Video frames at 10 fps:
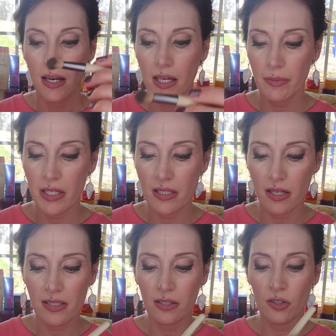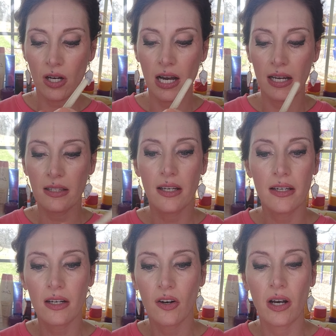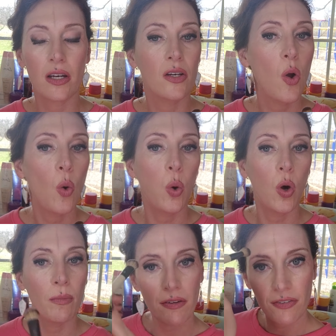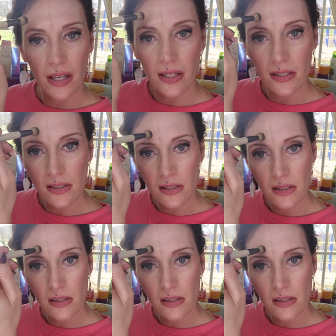And I'm going to dust a little highlight around my face.